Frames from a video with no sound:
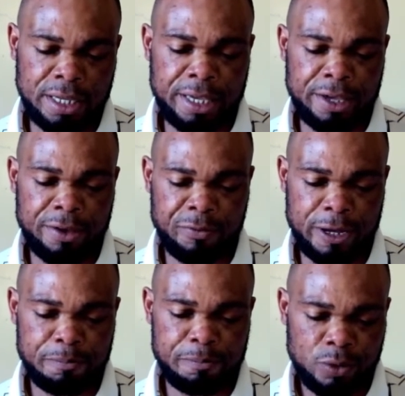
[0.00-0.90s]
Move your
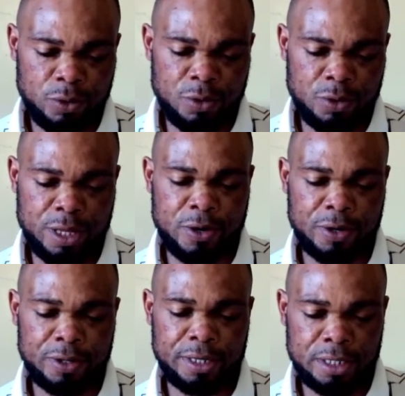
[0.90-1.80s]
playhead up to
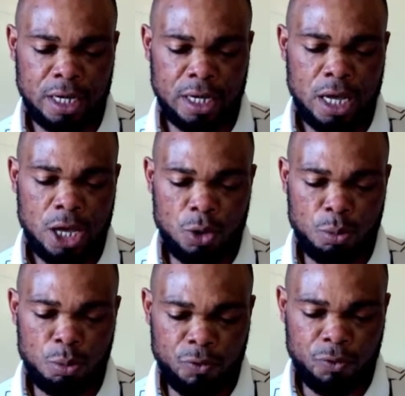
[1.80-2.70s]
this
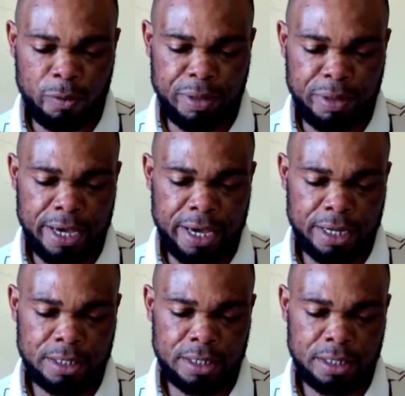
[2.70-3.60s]
point. Any
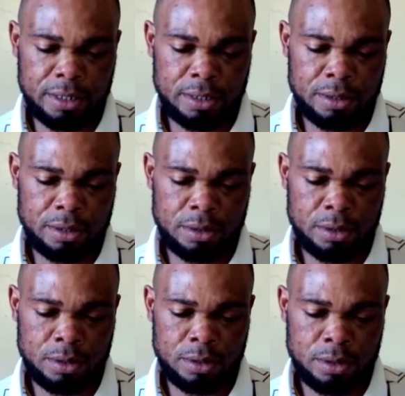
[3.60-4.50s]
point which you
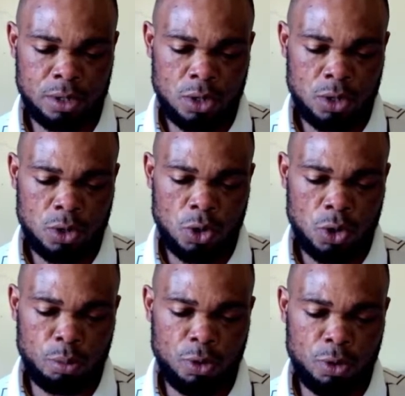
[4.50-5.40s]
want your
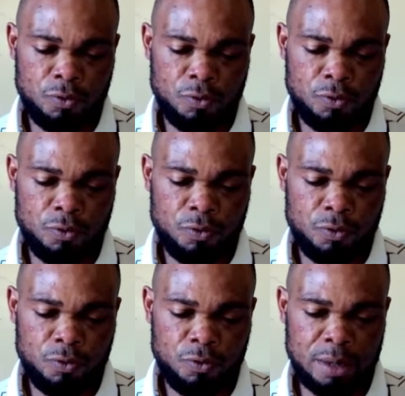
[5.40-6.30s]
playhead to move,
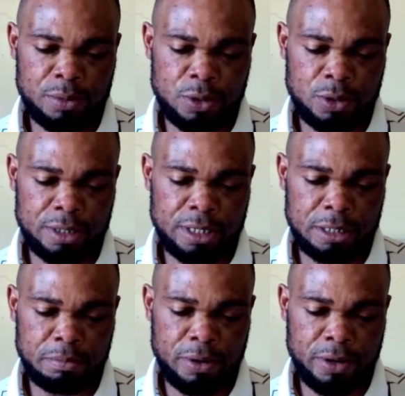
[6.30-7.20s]
your
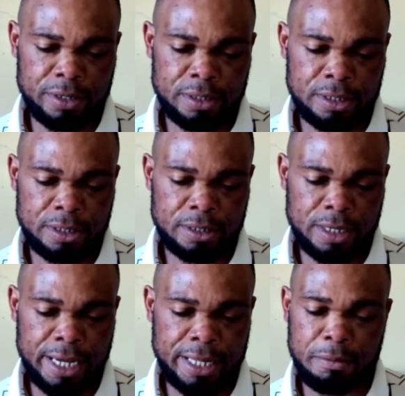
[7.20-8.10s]
keyframe to move.
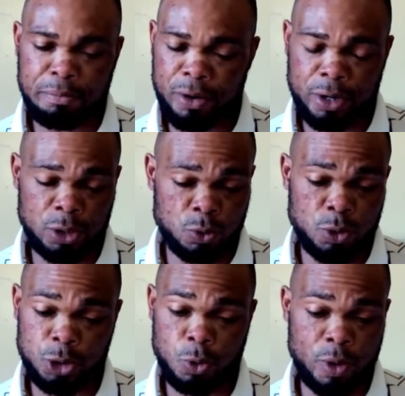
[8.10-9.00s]

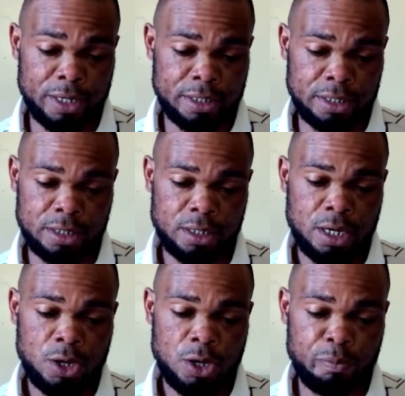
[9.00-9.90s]
Okay,
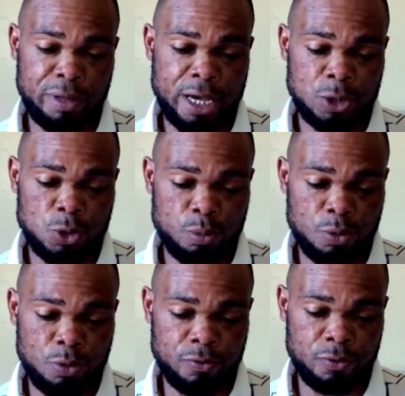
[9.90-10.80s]
meaning
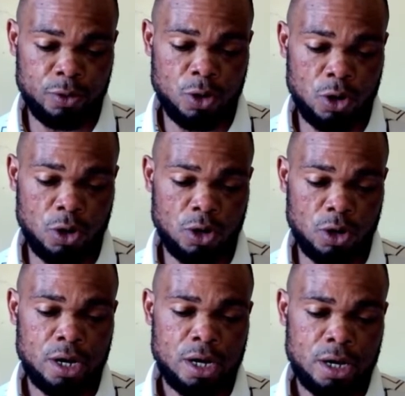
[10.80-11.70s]
I'm using 8
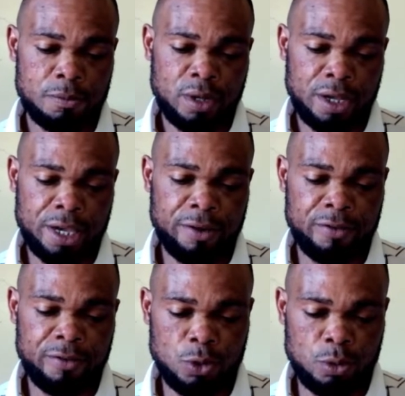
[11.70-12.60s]
seconds.
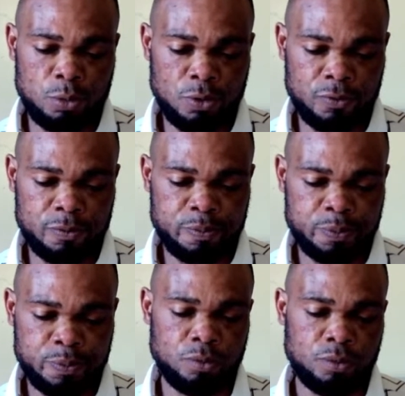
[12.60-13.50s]
Now
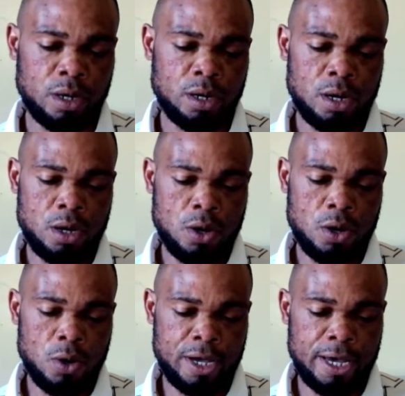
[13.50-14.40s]
let's
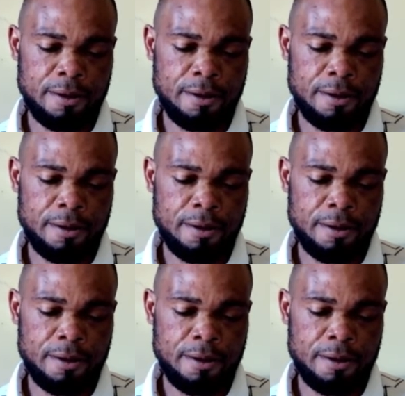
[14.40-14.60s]
apply